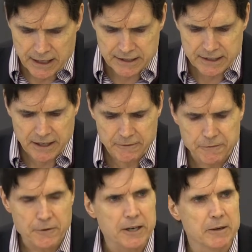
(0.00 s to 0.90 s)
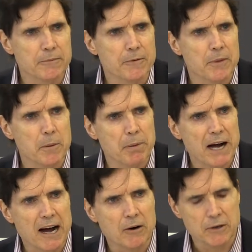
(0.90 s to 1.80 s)
less than freedom from the
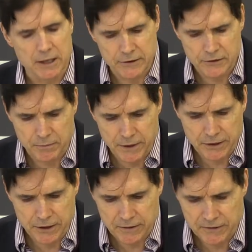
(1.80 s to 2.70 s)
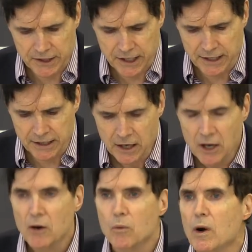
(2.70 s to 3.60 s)
power and dominion of sin,
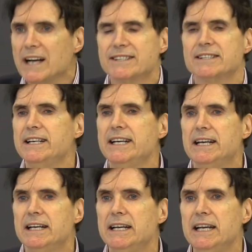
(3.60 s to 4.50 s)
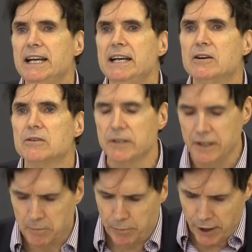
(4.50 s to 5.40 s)
Wesley
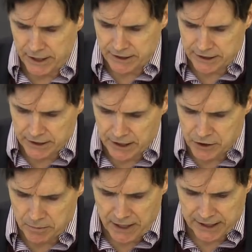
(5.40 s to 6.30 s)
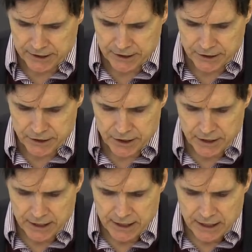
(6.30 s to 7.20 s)
eagerly embraced such a
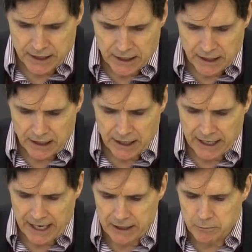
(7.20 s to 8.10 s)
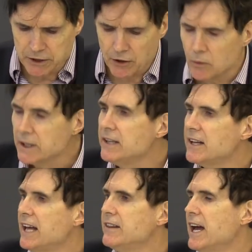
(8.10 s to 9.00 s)
message. Uh, and it was only
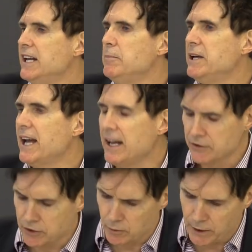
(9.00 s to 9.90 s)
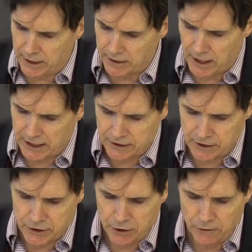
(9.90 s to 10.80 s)
then that he began to realize
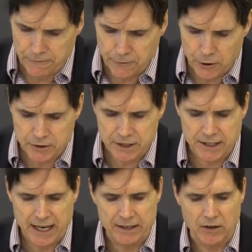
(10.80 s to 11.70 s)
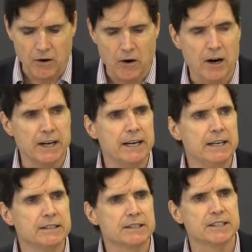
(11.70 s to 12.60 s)
the two fruits that are
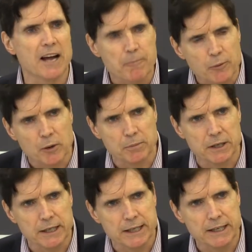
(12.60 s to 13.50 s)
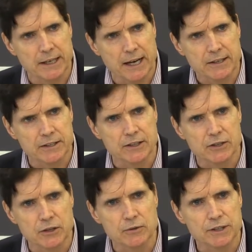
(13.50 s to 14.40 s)
inseparably
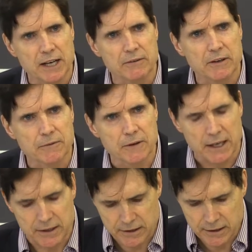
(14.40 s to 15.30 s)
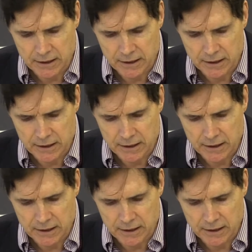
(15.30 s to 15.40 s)
connected to saving faith.